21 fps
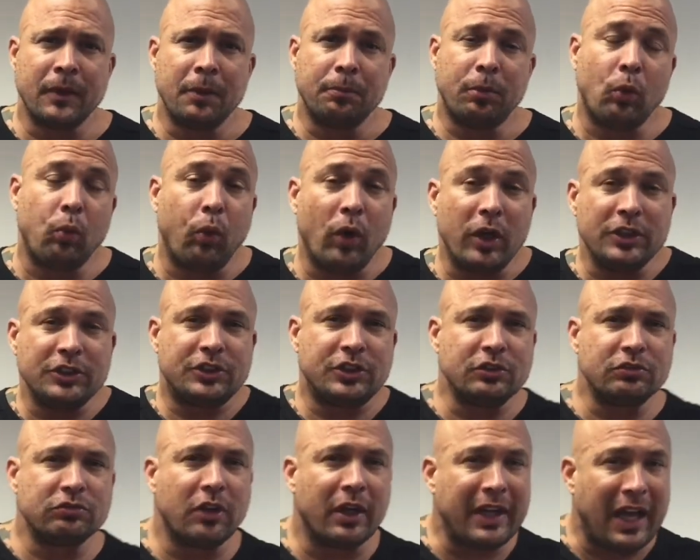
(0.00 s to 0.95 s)
But once
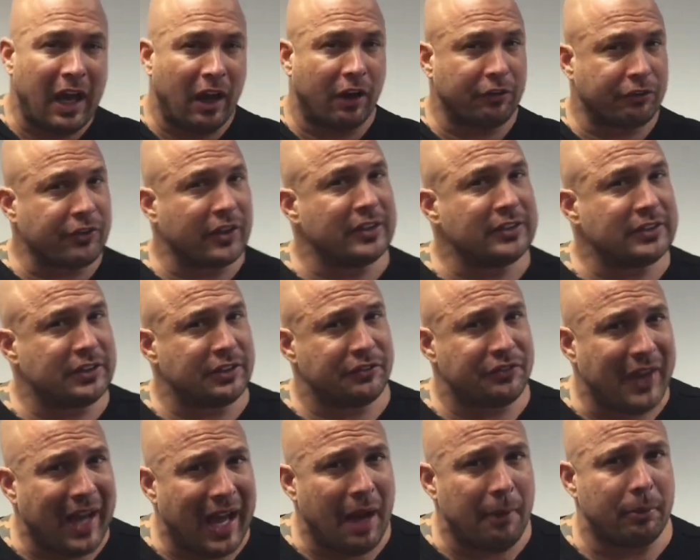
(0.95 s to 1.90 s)
you run out of friends and
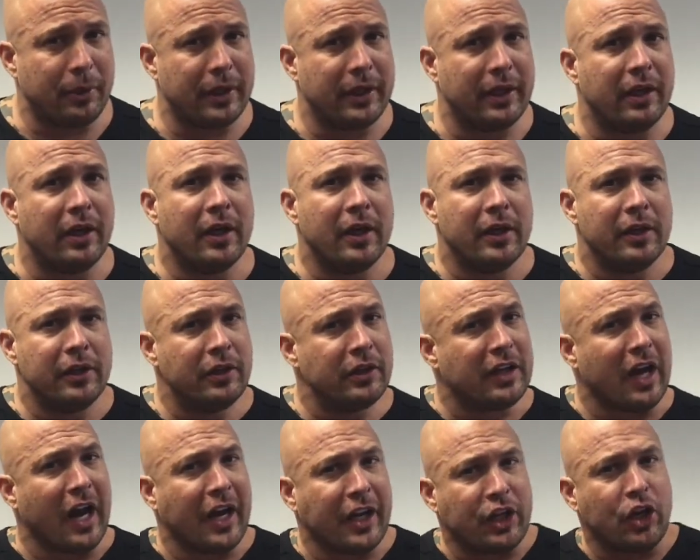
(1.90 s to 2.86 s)
family, you
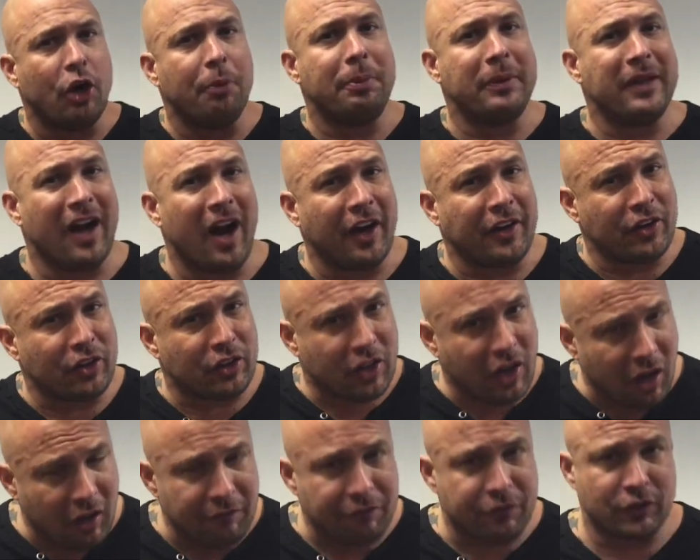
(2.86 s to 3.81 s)
got to go beyond your
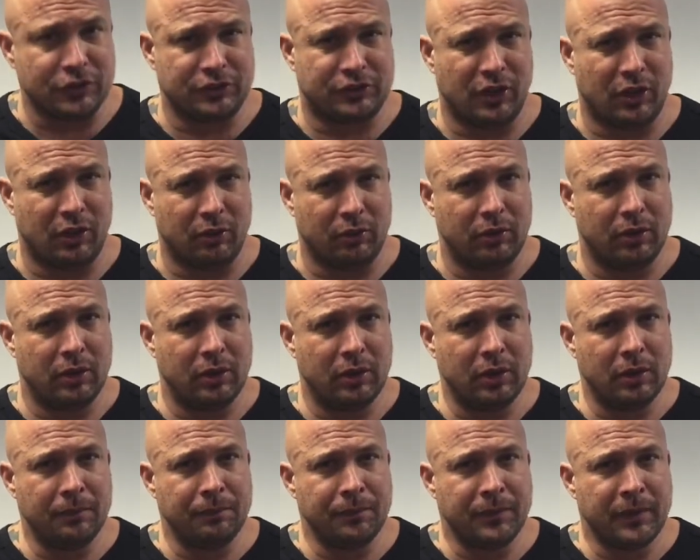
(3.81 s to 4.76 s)
comfort zone.
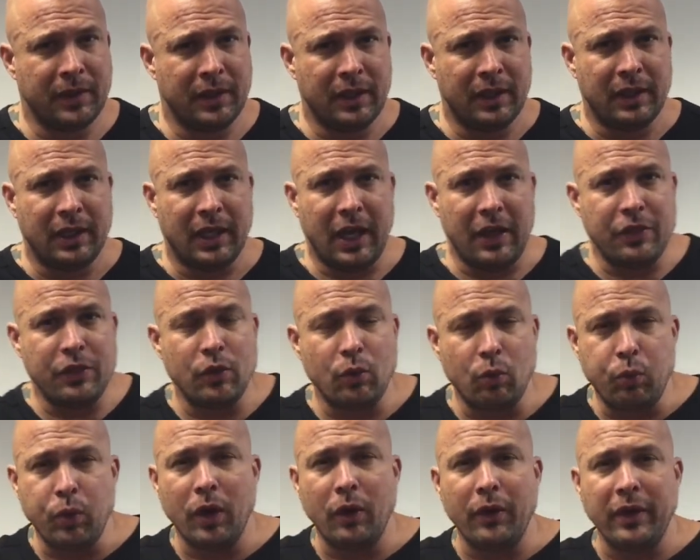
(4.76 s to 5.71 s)
And the
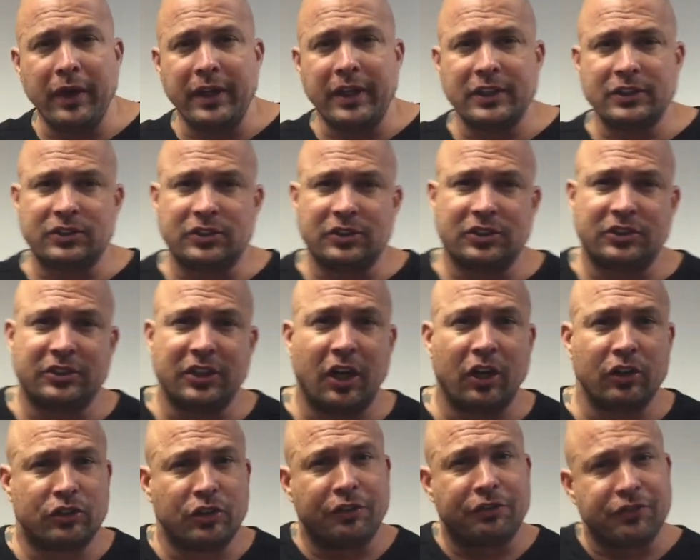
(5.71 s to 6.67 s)
willingness to
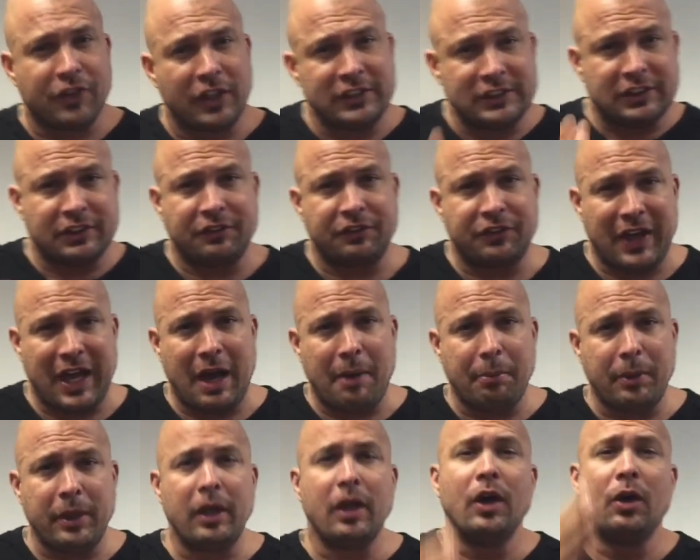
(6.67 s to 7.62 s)
sell to friends and
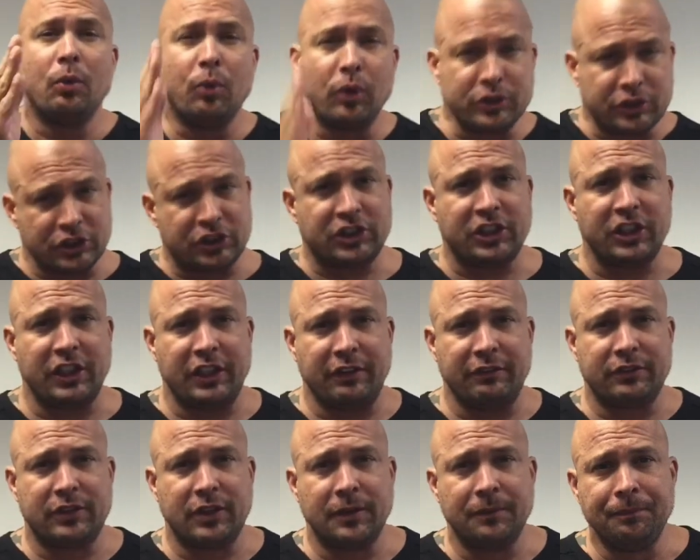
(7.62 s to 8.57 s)
family was
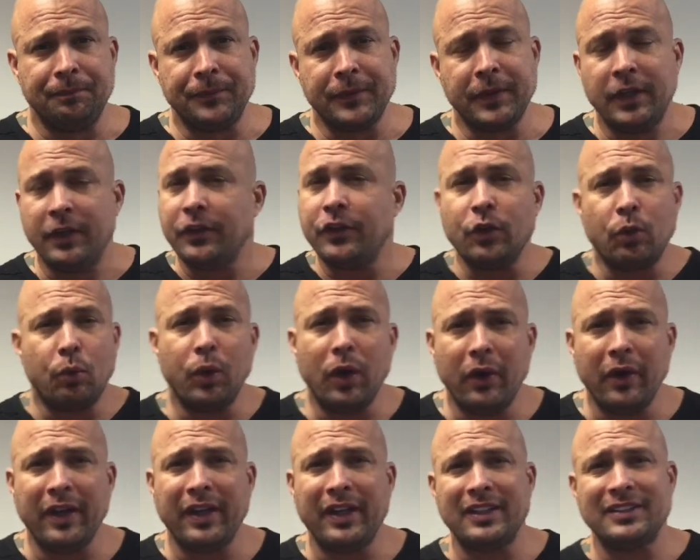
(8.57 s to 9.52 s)
achieved. The
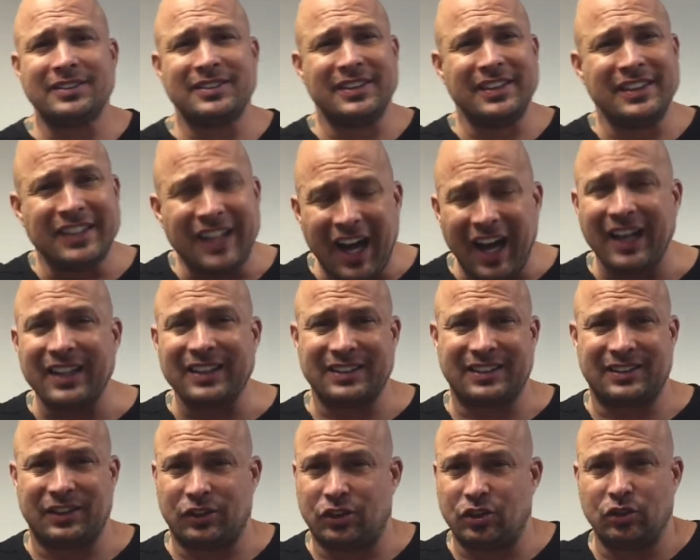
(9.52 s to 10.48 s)
willingness
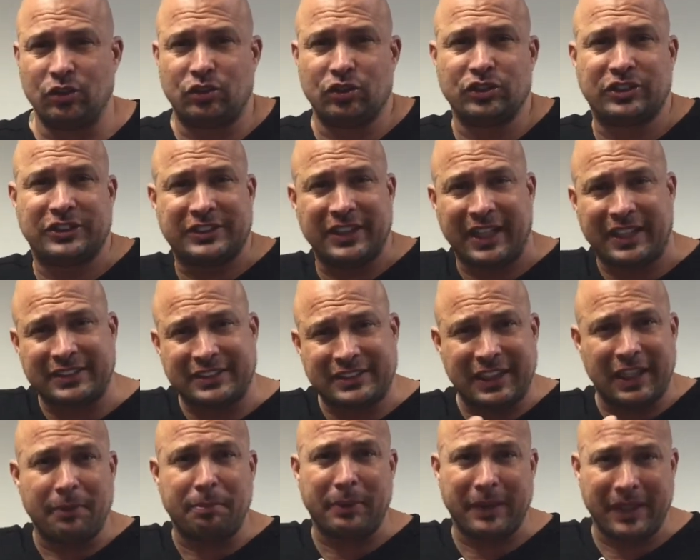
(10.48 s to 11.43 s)
not to, to
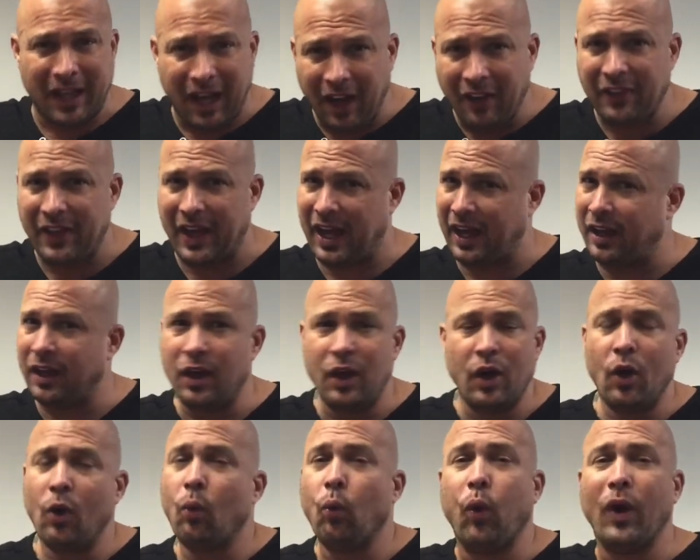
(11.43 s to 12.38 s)
extend beyond that
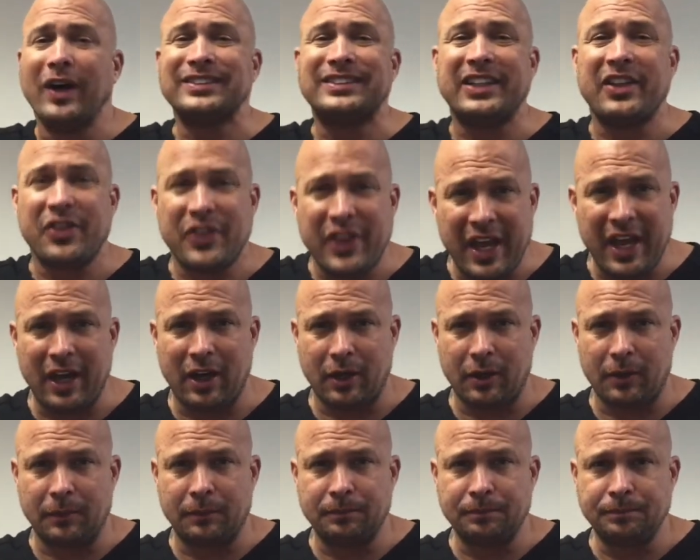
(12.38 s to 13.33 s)
wasn't
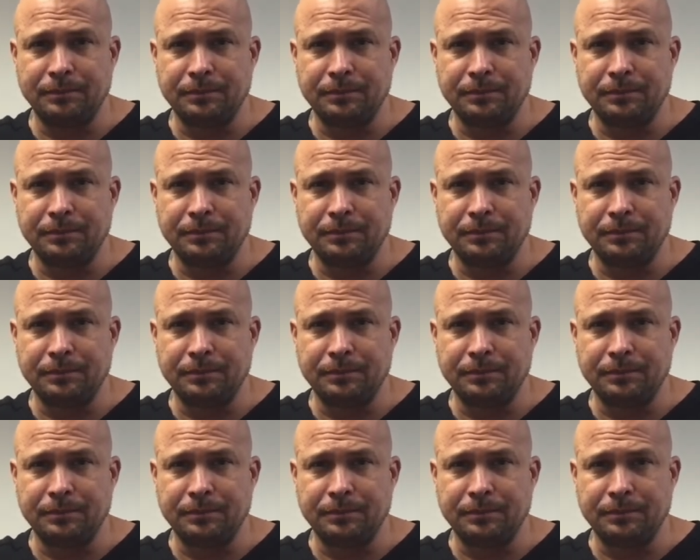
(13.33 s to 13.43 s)
there.